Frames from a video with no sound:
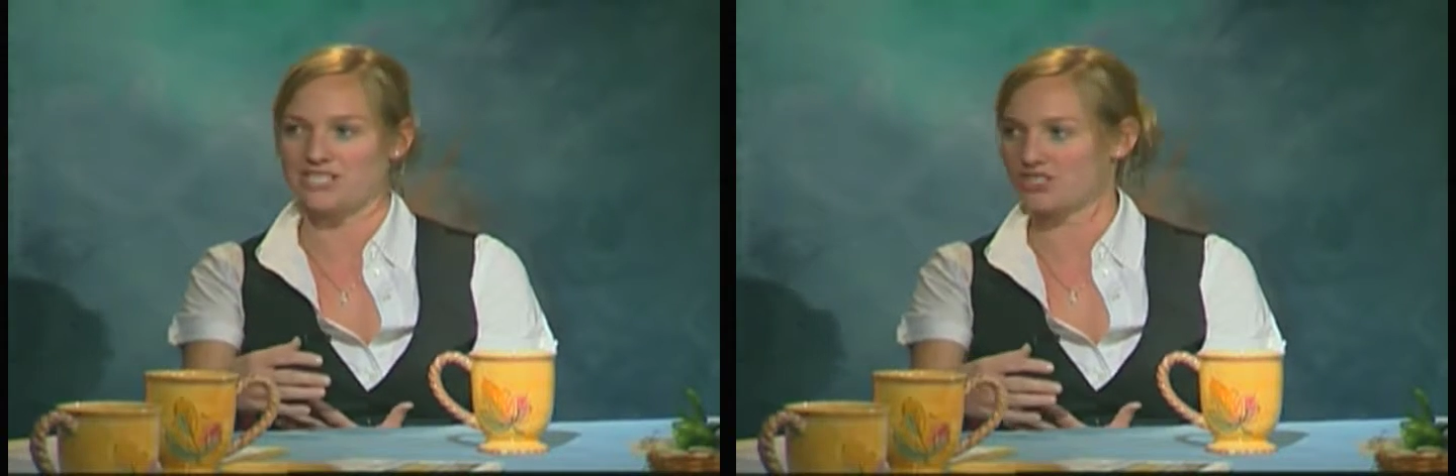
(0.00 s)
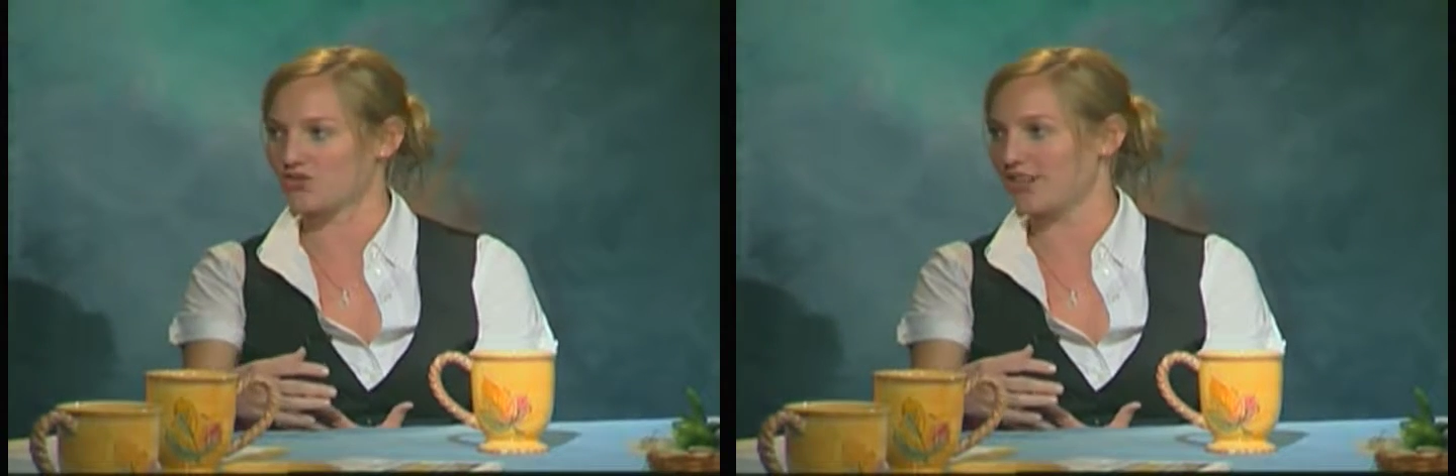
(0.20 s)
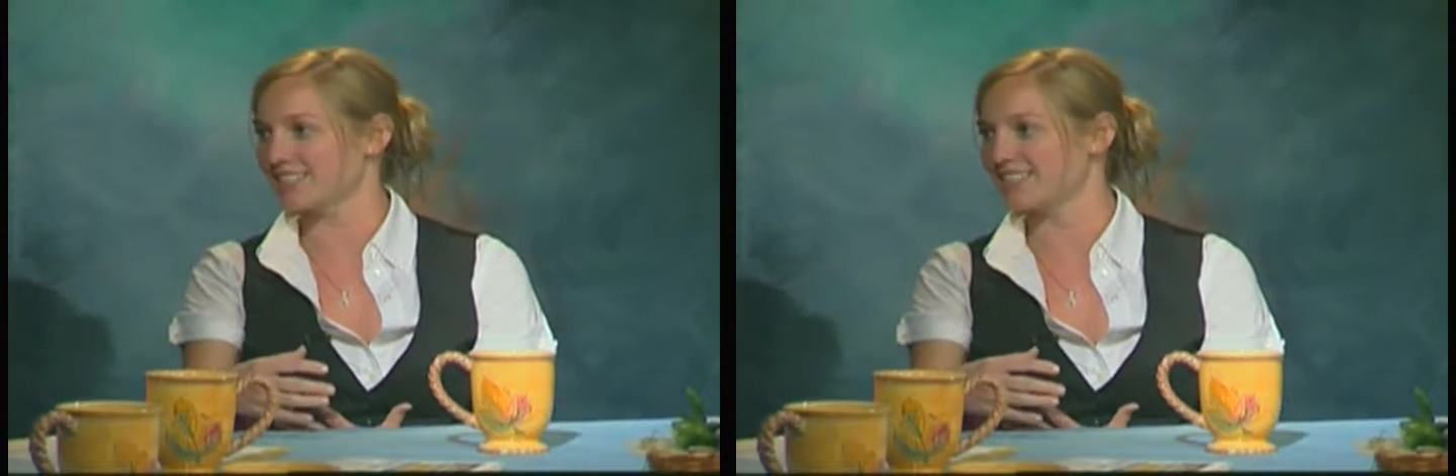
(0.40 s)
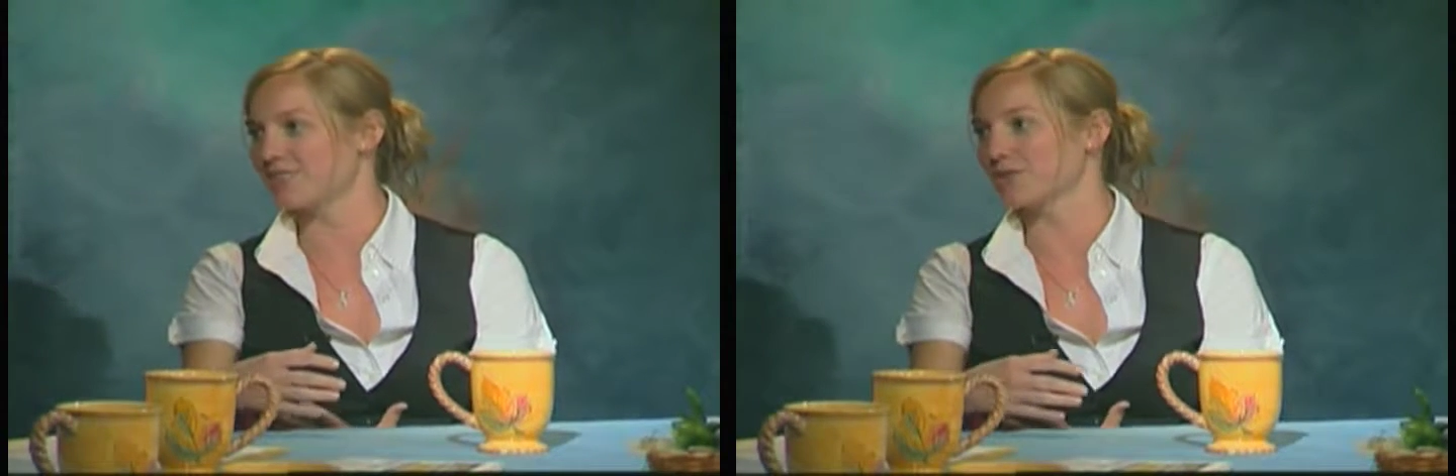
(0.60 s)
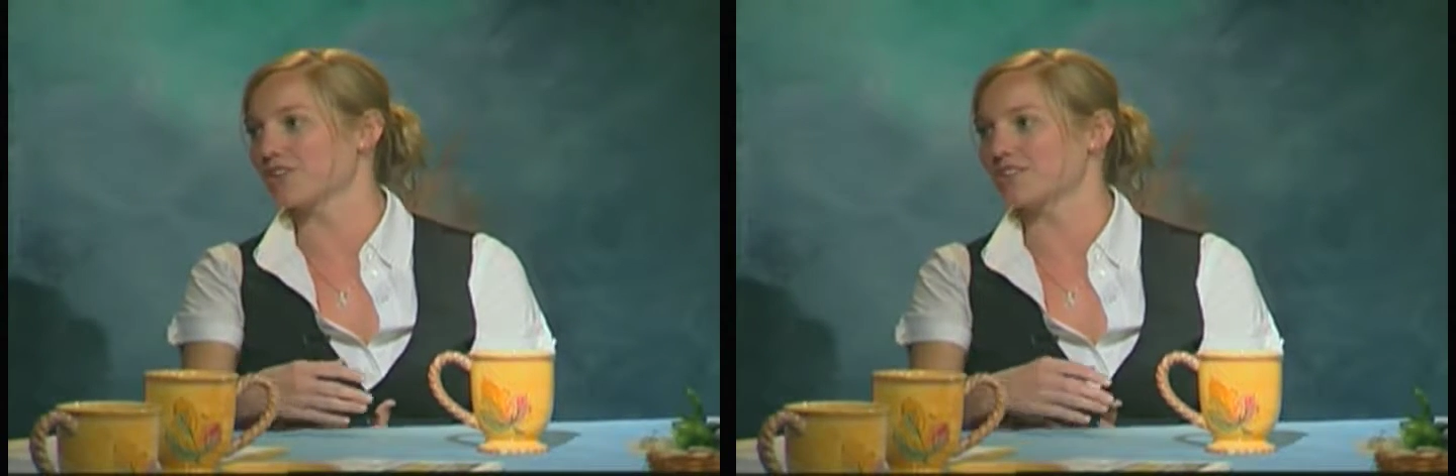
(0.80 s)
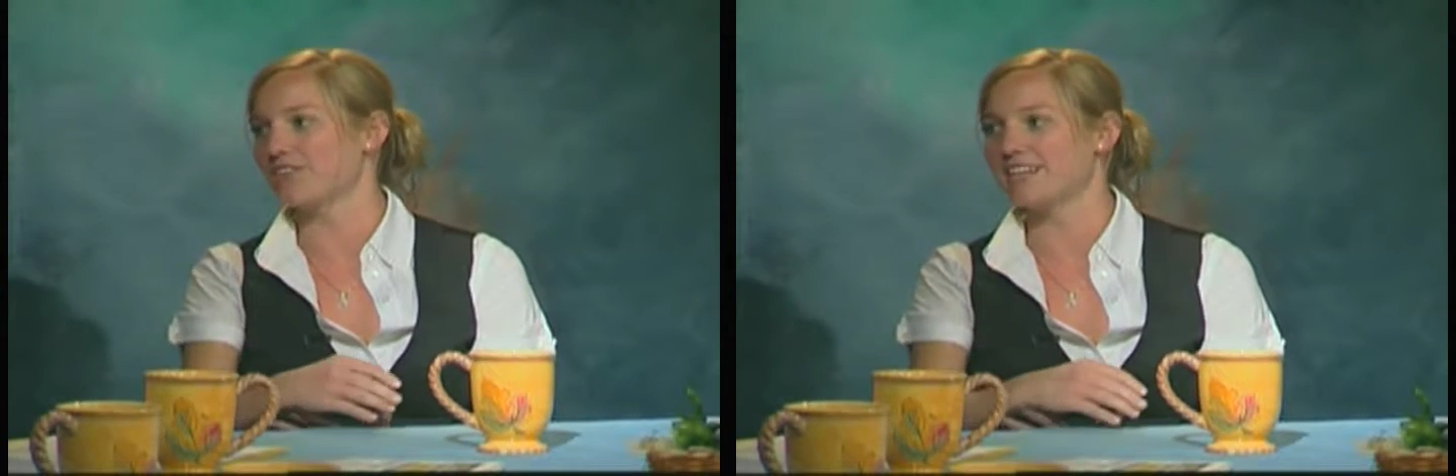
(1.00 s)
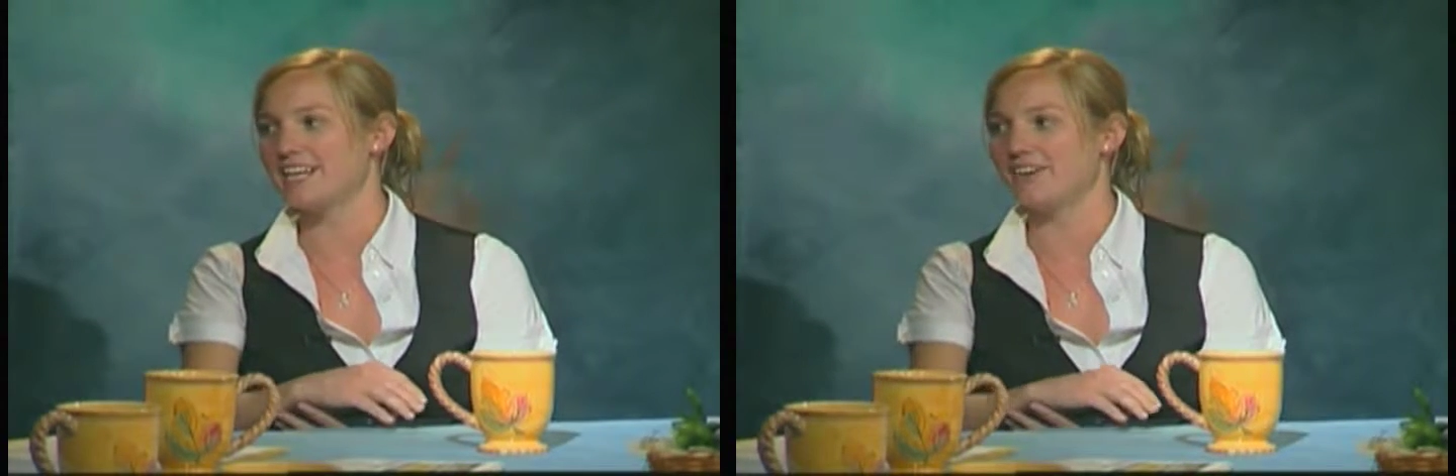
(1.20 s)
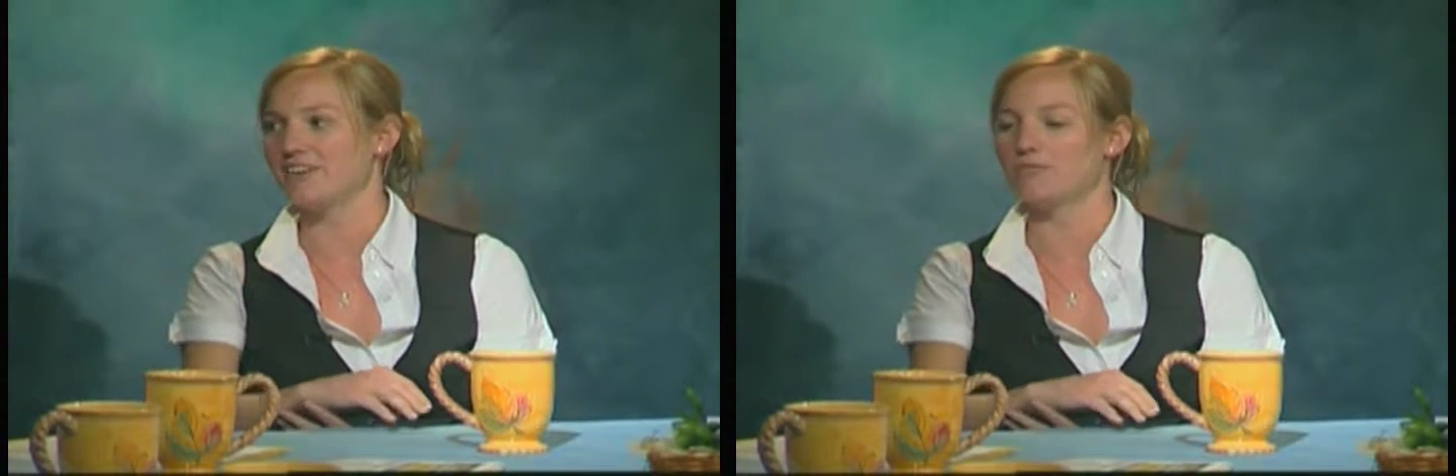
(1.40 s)
district in order to find
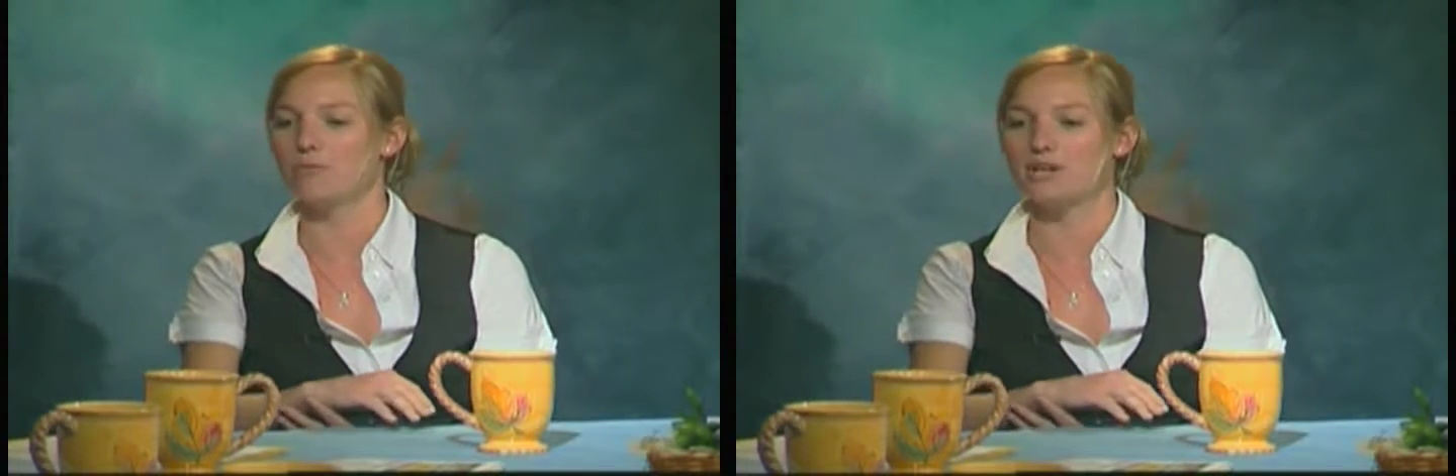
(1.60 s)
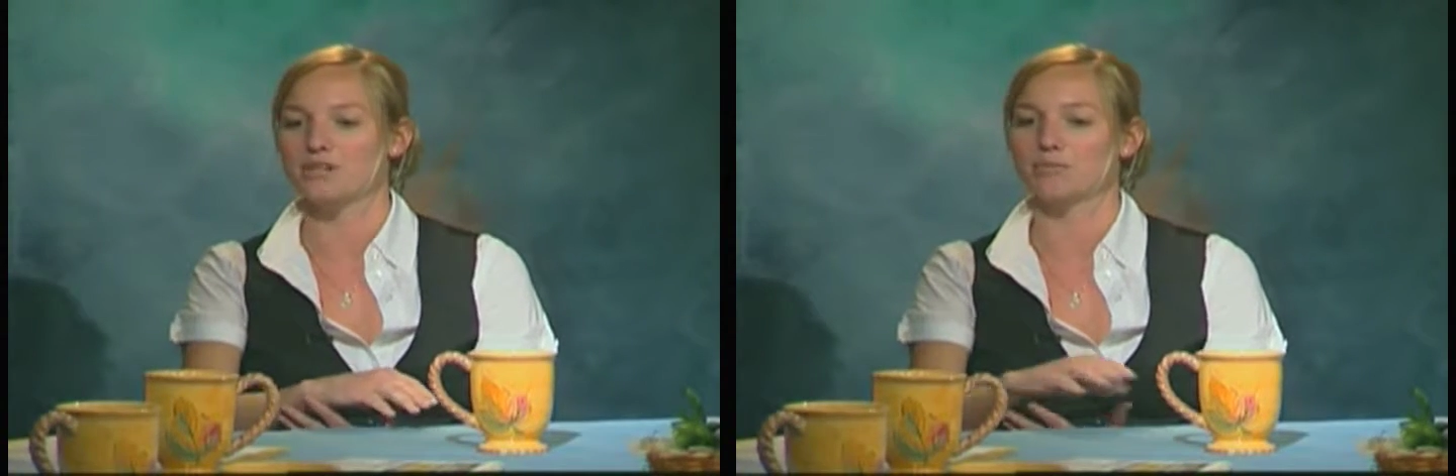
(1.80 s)
out what your